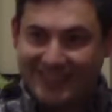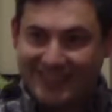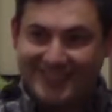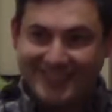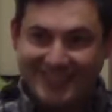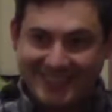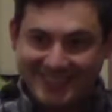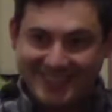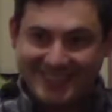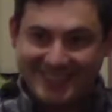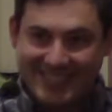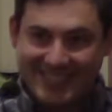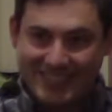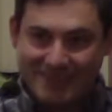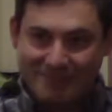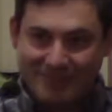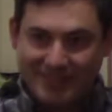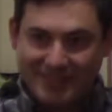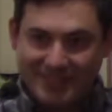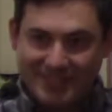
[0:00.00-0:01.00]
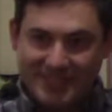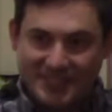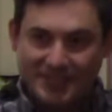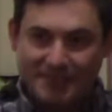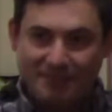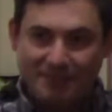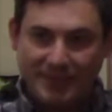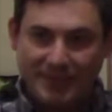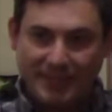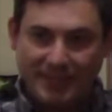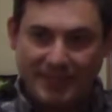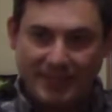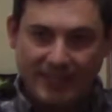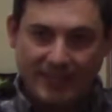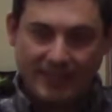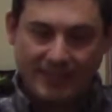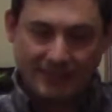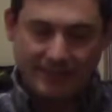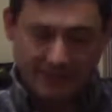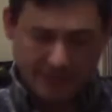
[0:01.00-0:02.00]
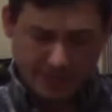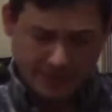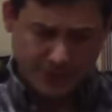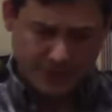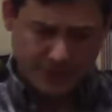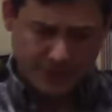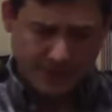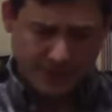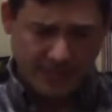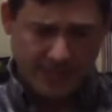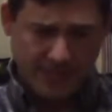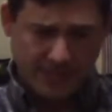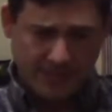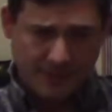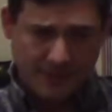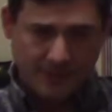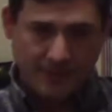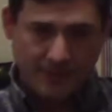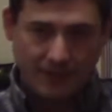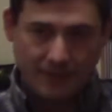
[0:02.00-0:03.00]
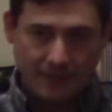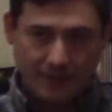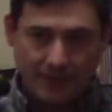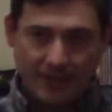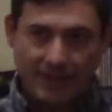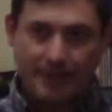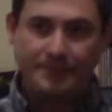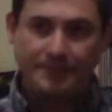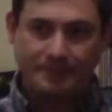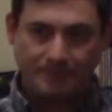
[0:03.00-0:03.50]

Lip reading: It doesn't take much, but it sure can go a long way.